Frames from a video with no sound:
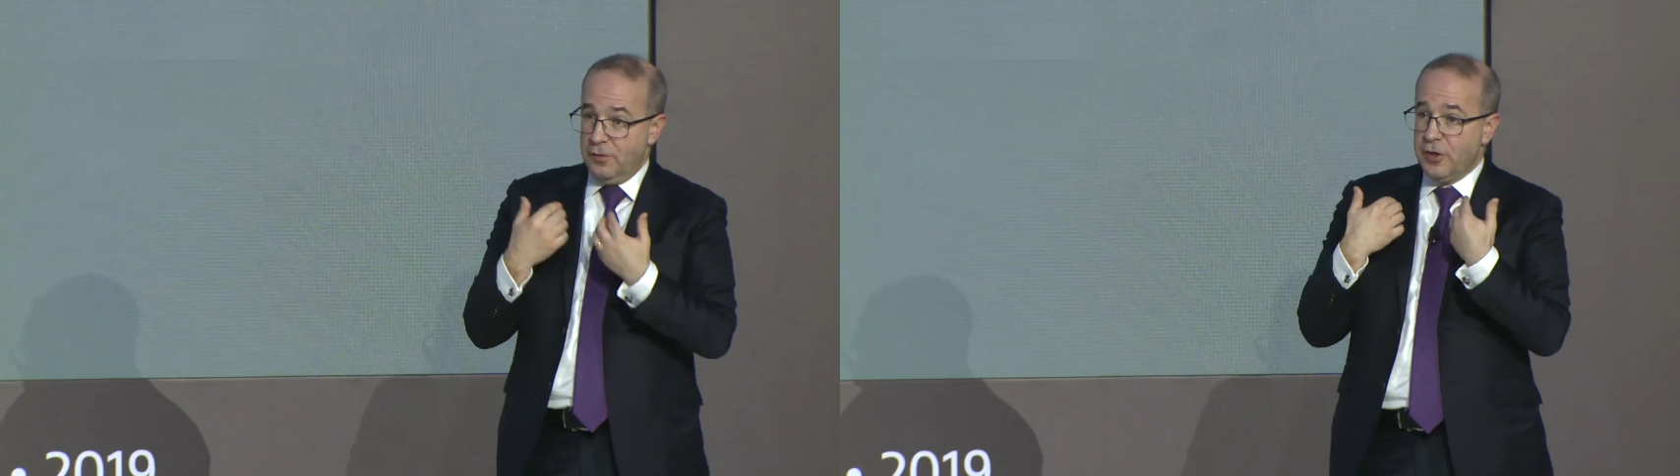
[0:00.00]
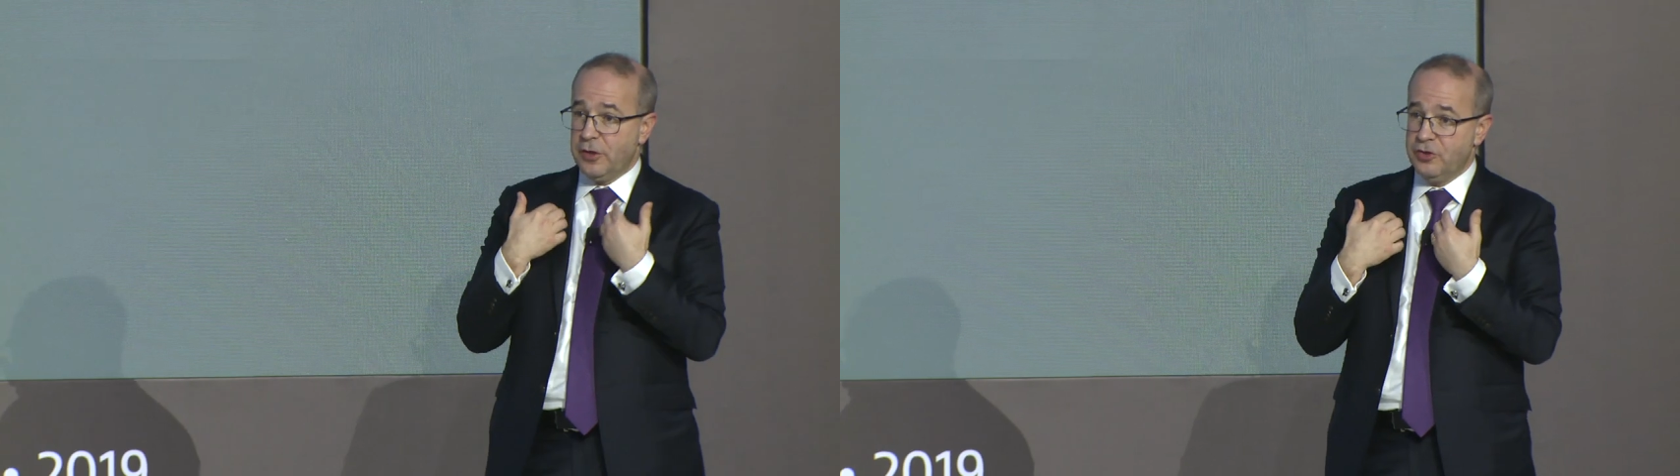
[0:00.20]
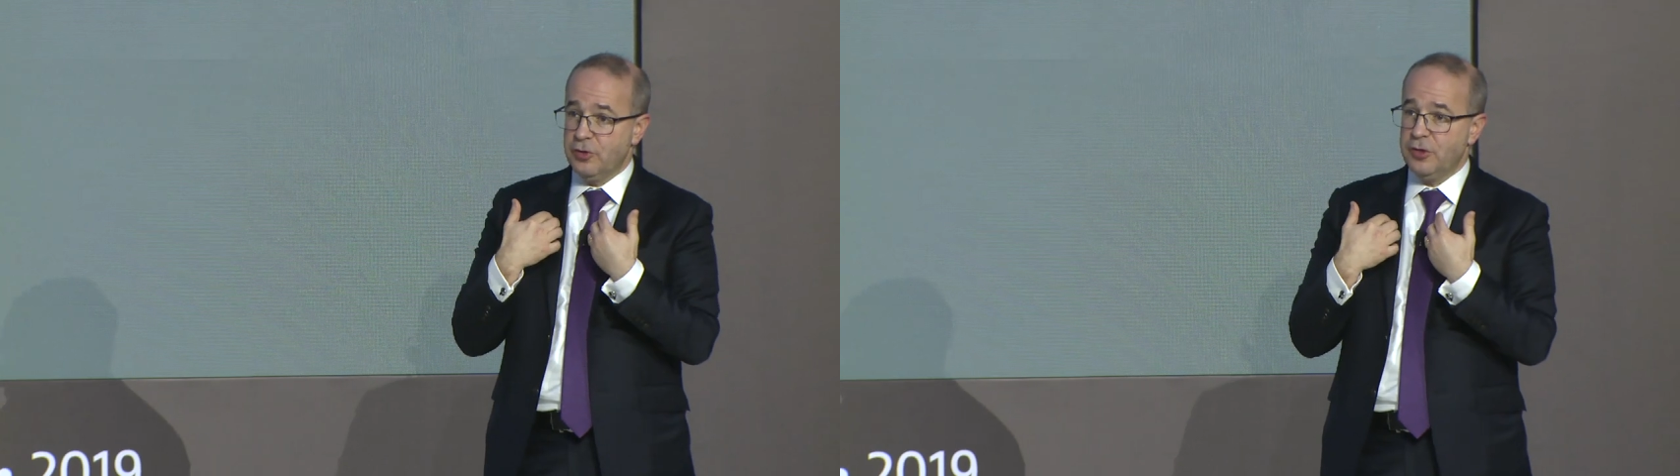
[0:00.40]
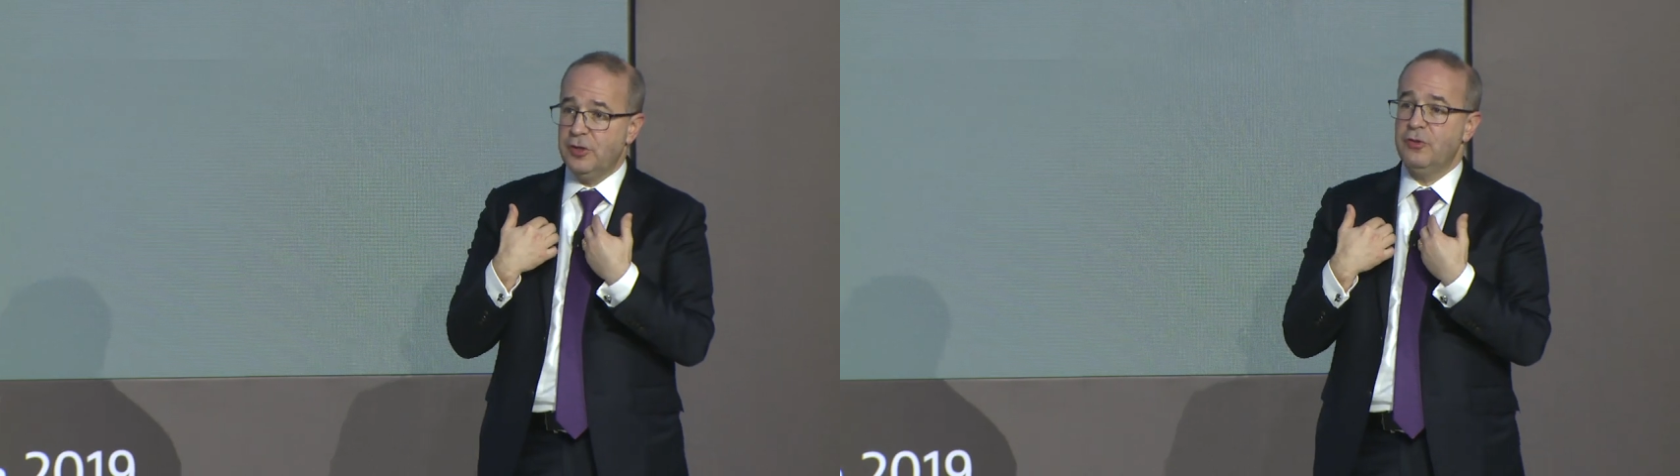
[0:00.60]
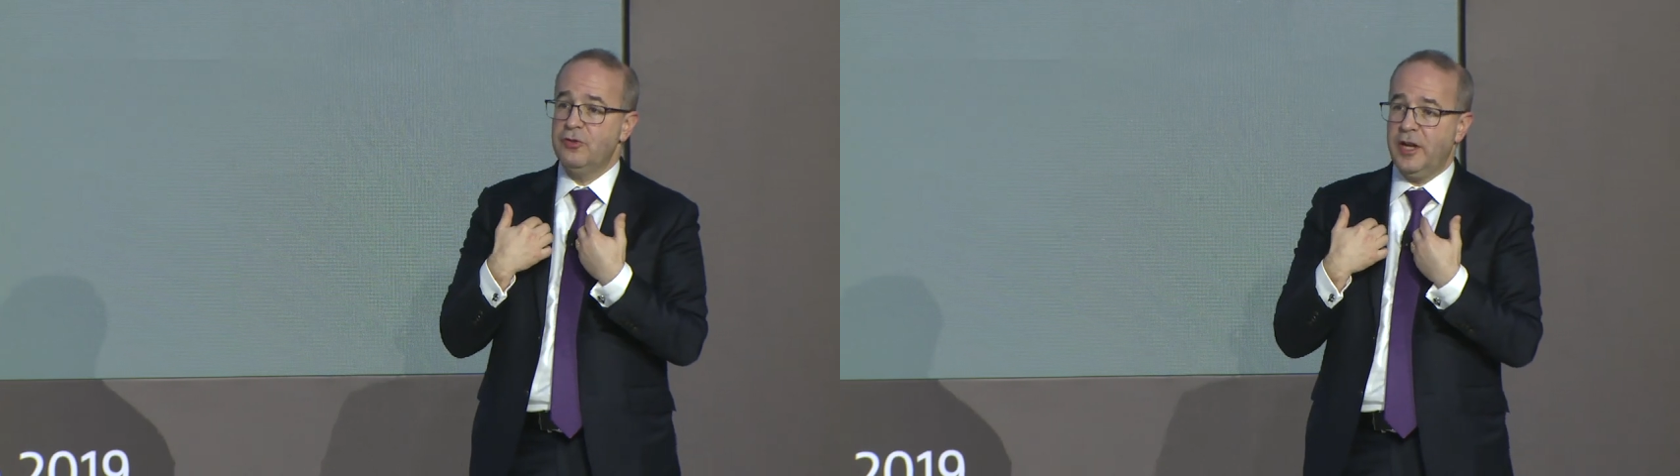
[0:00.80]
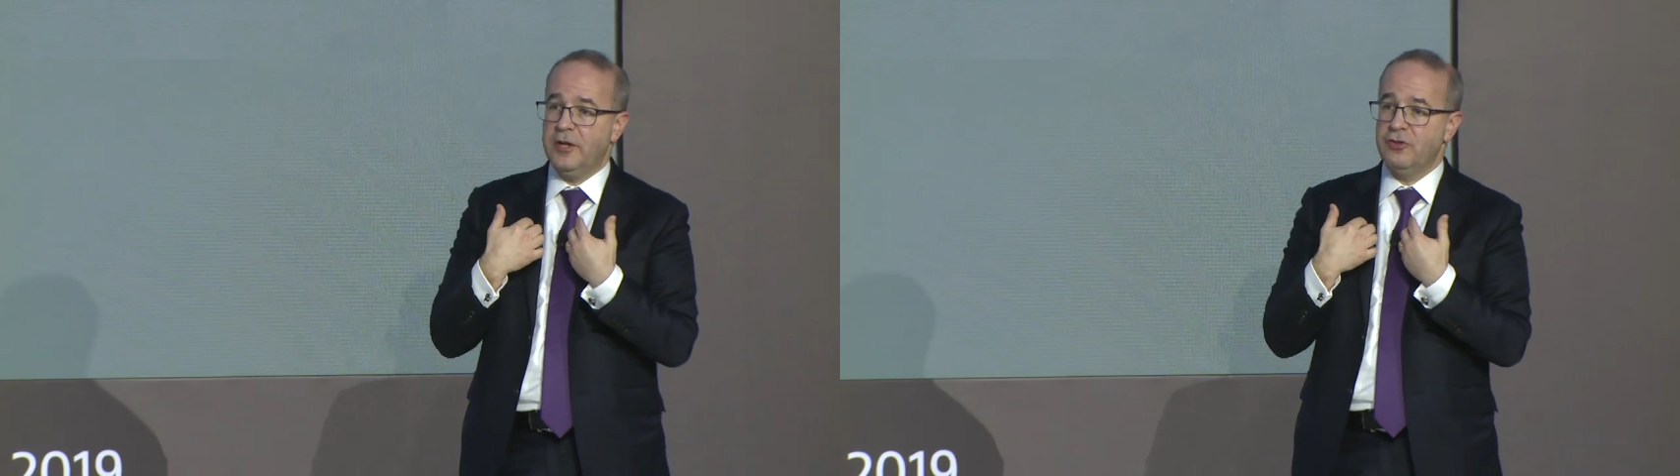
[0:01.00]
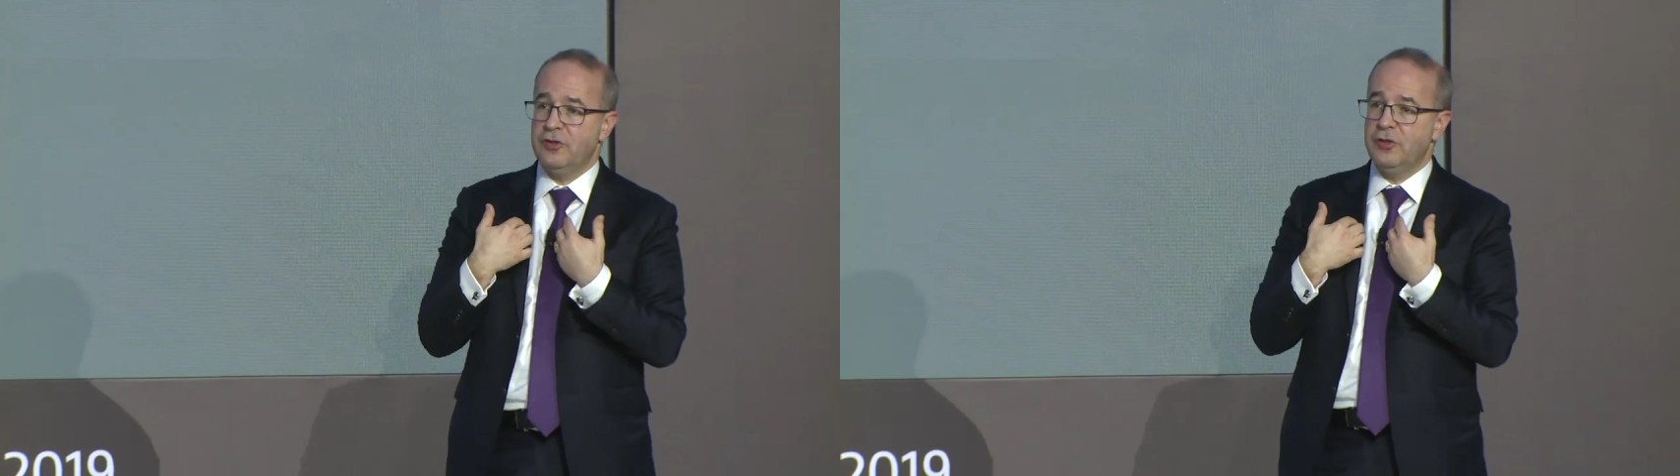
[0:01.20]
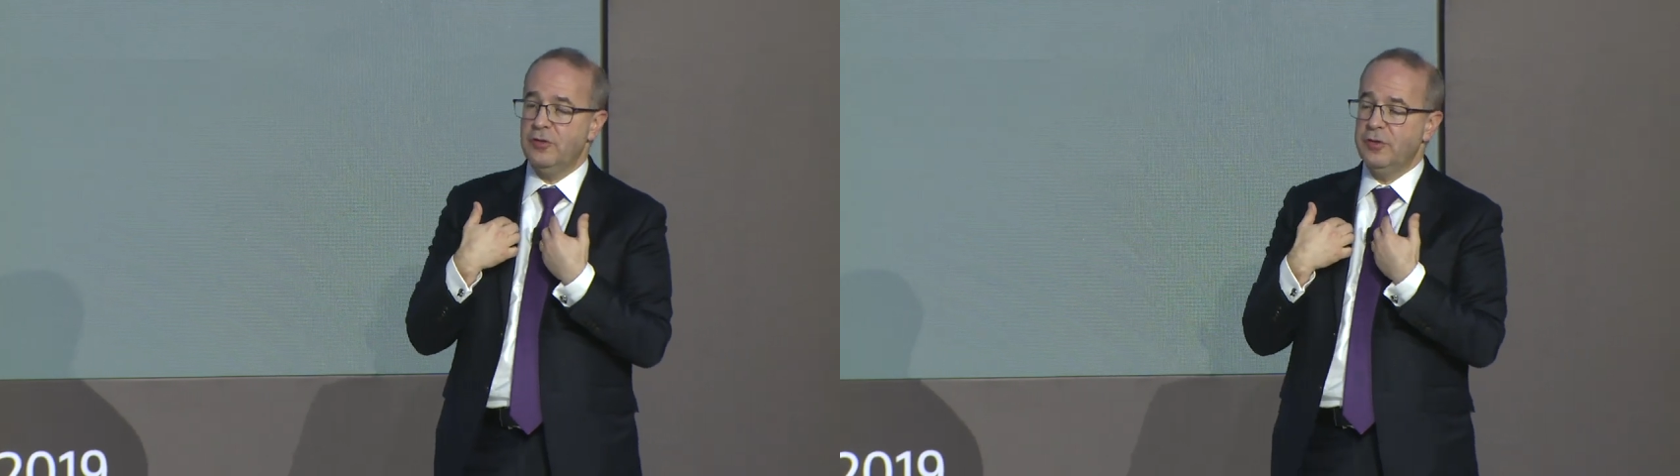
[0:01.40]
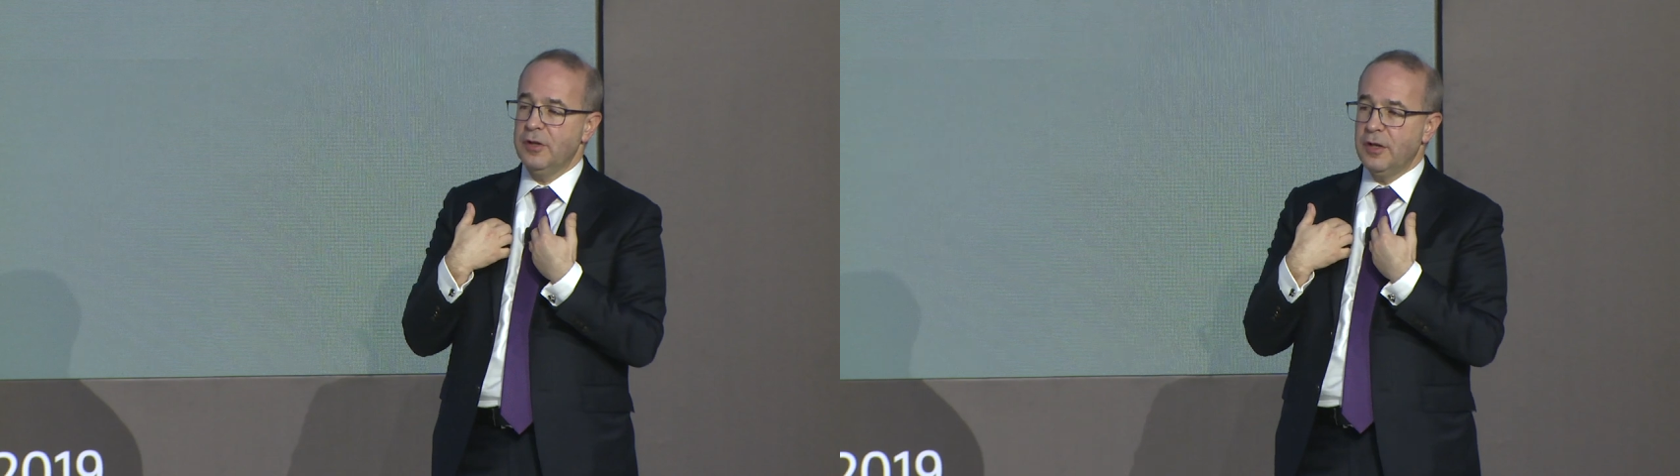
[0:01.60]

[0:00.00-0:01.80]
you've got to show that you change too.